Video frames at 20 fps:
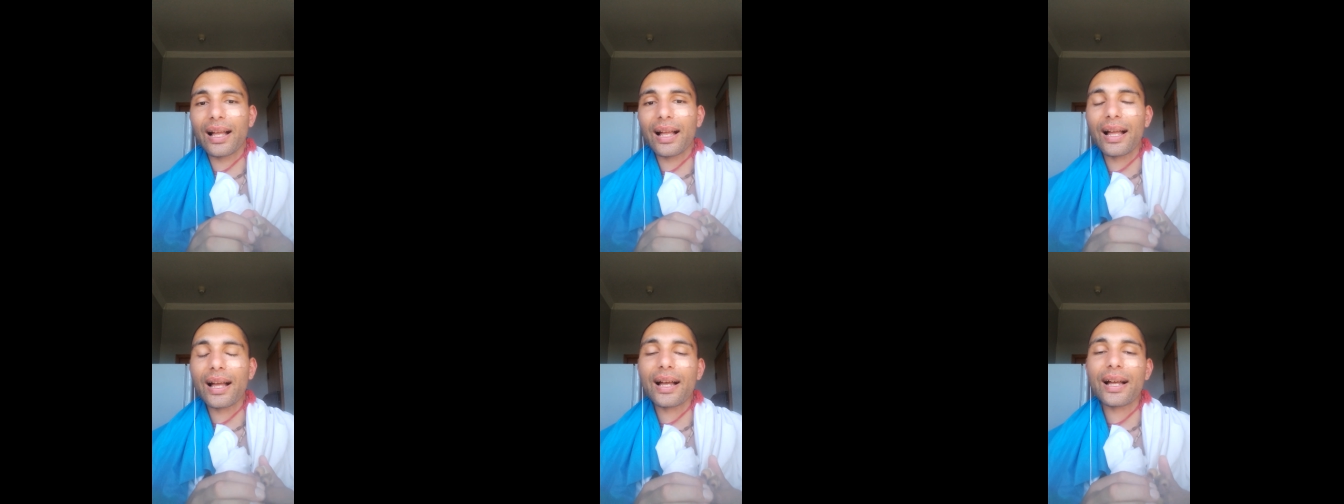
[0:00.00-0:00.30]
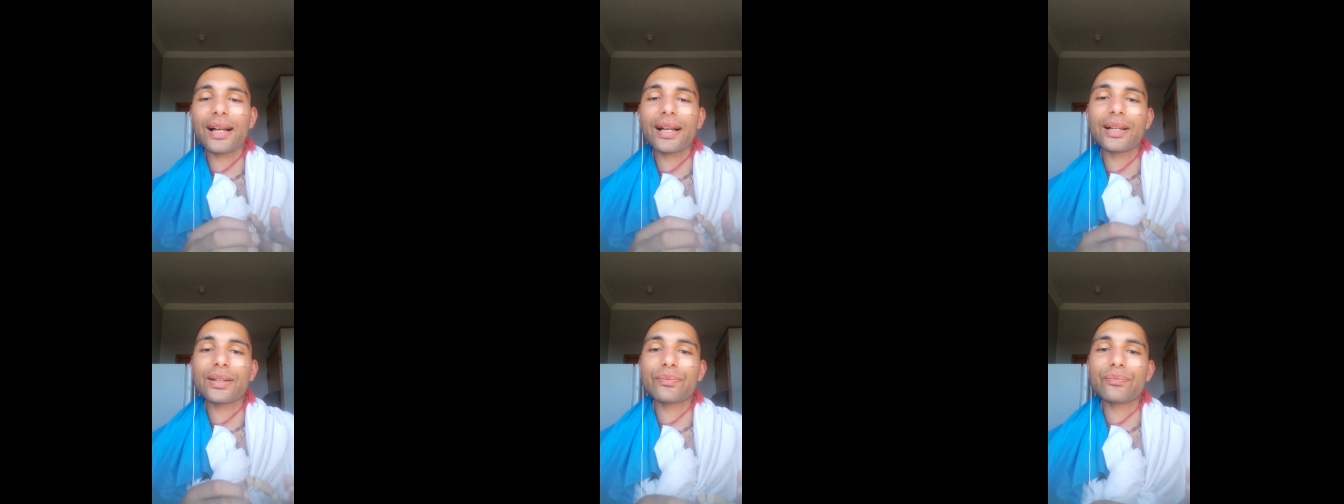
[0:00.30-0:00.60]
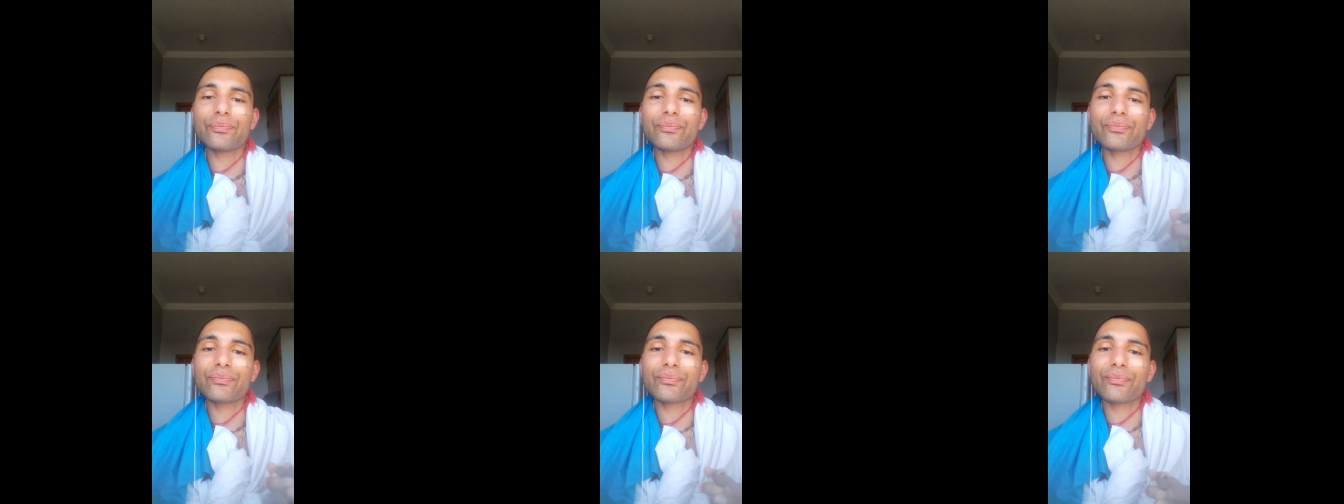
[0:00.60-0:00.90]
Um,
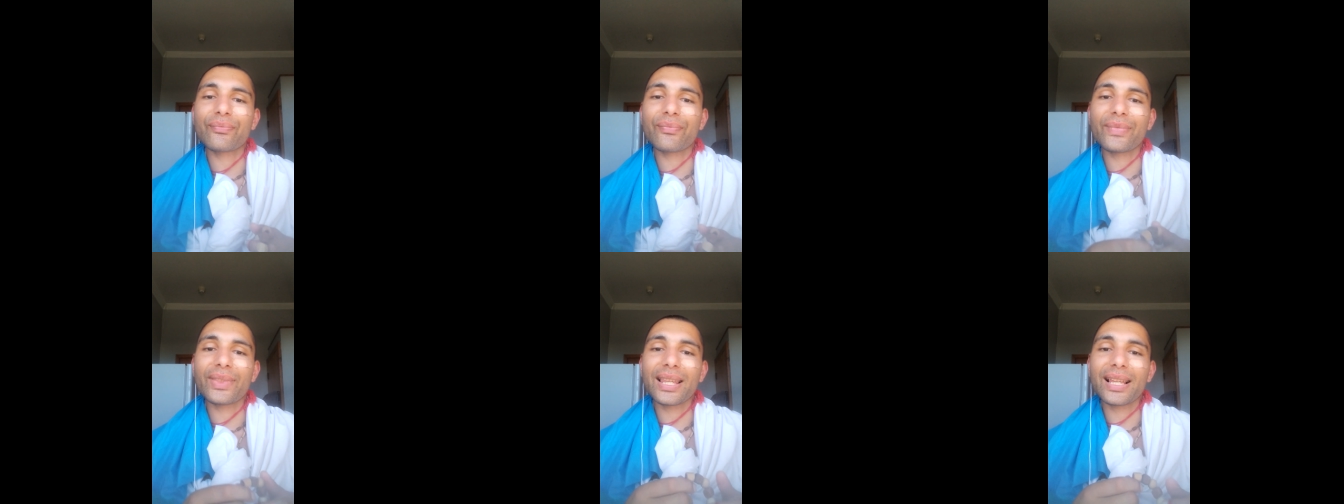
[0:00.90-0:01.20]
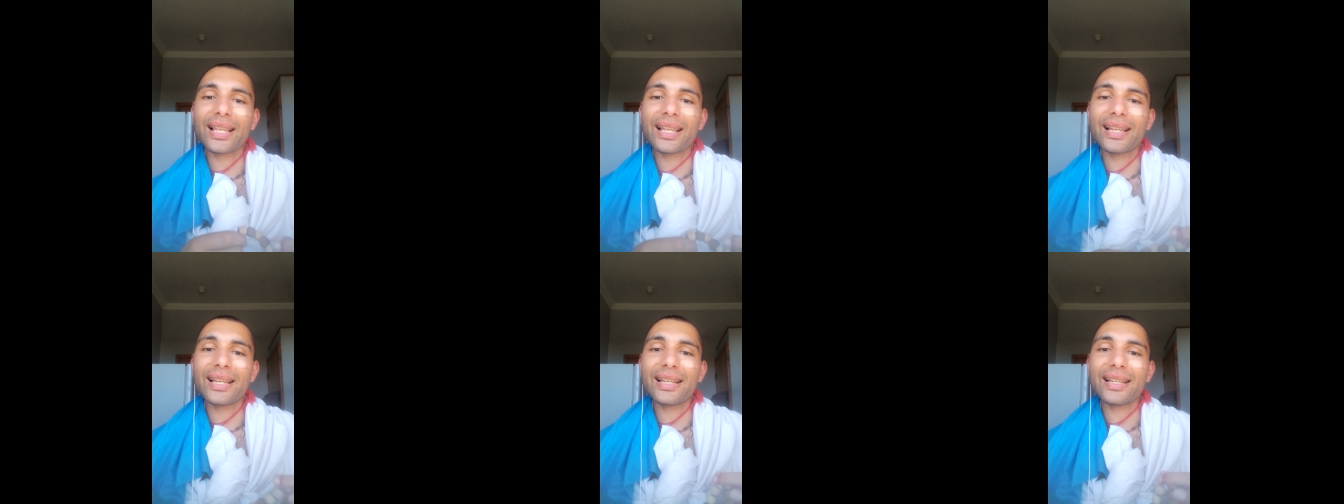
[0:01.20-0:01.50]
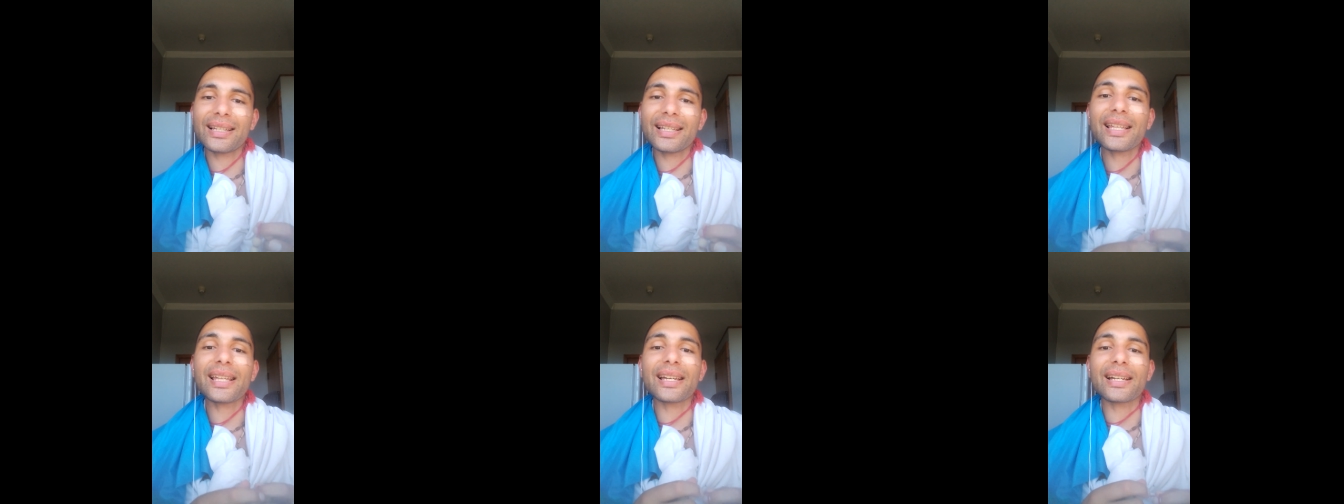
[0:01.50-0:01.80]

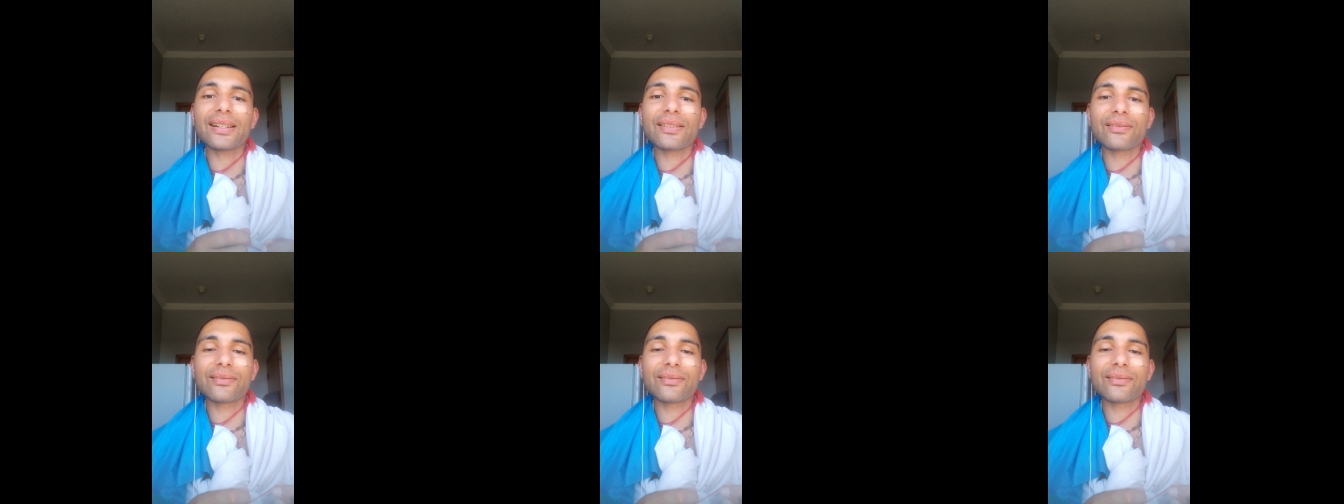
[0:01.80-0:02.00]
yeah.